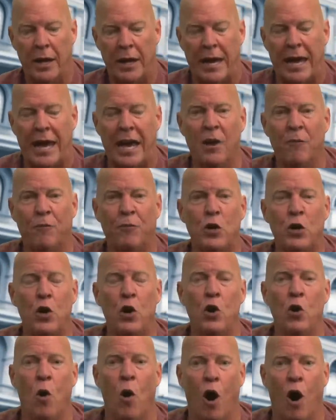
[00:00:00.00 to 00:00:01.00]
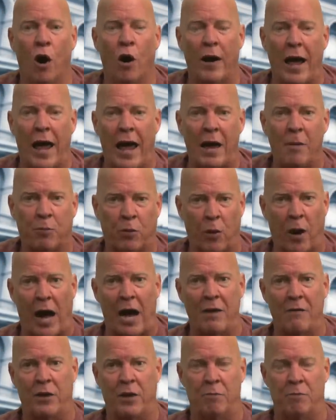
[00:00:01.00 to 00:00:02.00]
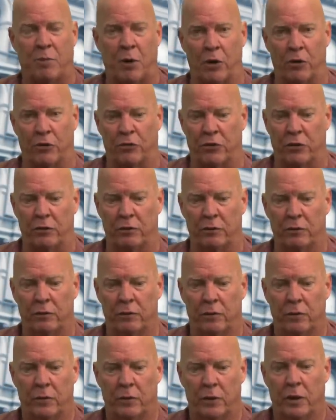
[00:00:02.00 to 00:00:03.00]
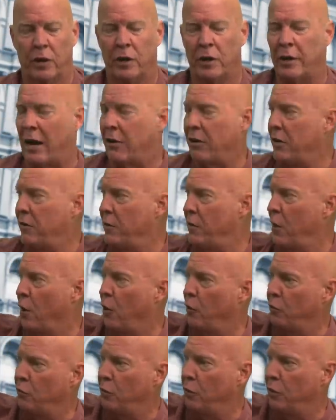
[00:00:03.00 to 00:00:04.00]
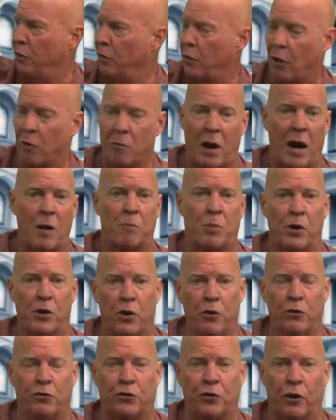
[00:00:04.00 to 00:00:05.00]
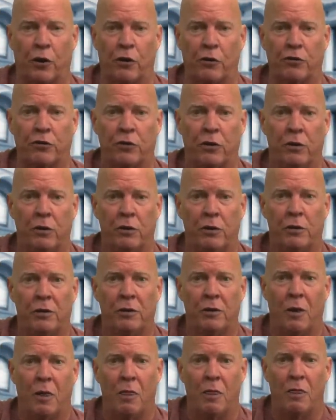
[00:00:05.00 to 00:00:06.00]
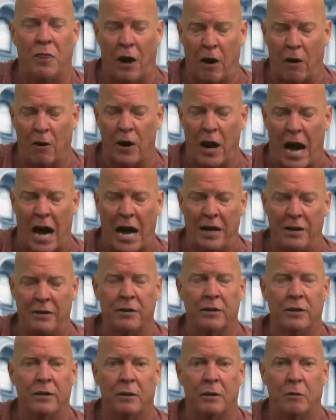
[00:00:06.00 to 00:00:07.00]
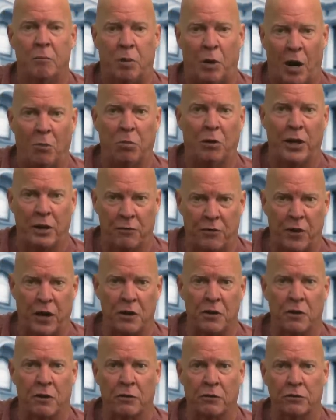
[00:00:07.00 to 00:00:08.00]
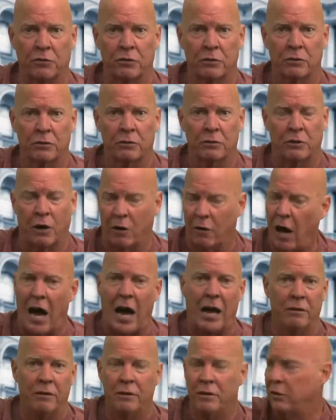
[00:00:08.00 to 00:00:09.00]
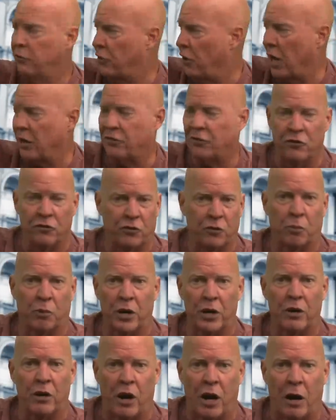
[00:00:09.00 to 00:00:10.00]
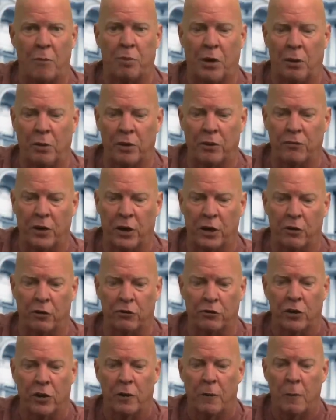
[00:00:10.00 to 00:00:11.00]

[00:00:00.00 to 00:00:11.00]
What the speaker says: if you are a private person, now, even though they're my producers, they're not public figures. They're not. Josh and Sabrina are not public figures.